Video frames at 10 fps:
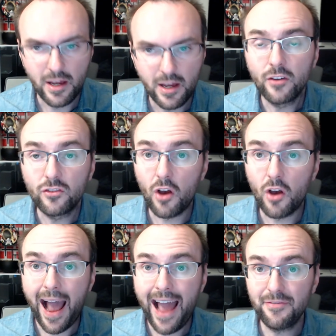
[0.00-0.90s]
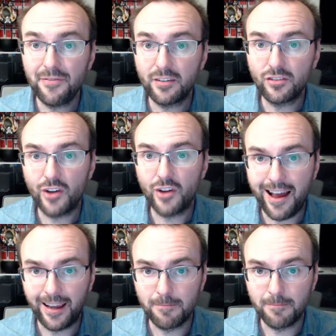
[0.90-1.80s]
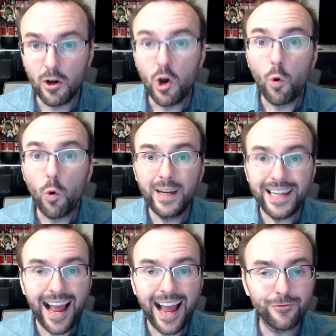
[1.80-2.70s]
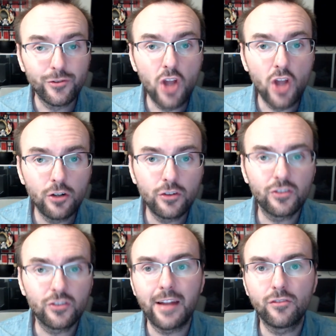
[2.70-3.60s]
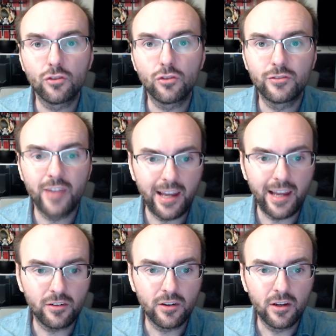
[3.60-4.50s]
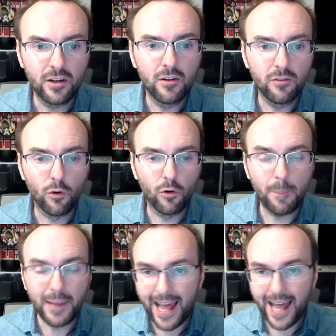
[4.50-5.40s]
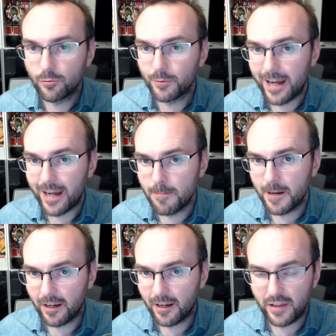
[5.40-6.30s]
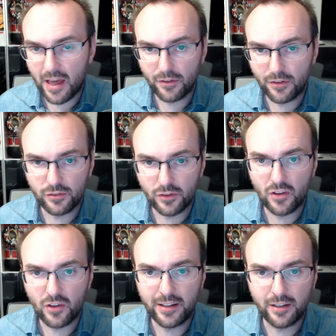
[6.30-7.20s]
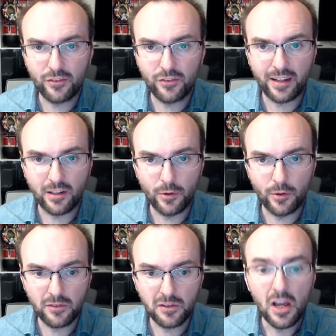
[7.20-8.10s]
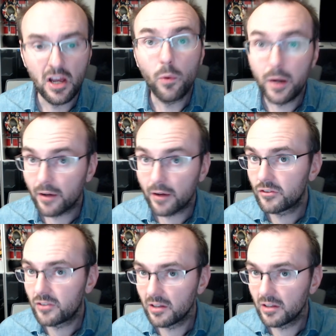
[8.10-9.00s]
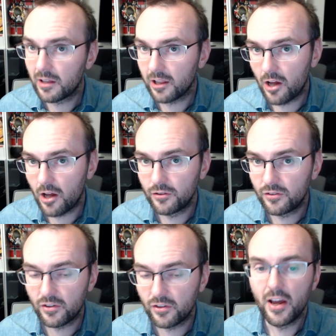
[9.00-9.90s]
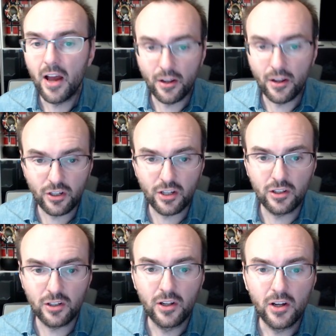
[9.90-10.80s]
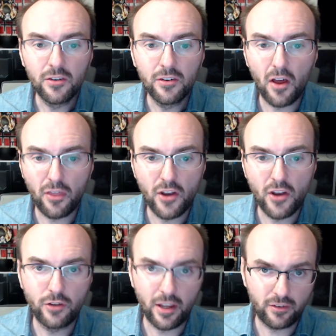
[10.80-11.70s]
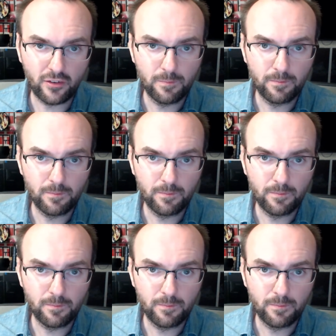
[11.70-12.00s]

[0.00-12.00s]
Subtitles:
So at this time, we have no scheduled date for the planned reopening of the Ethical Society of St. Louis. We are still closed until further notice.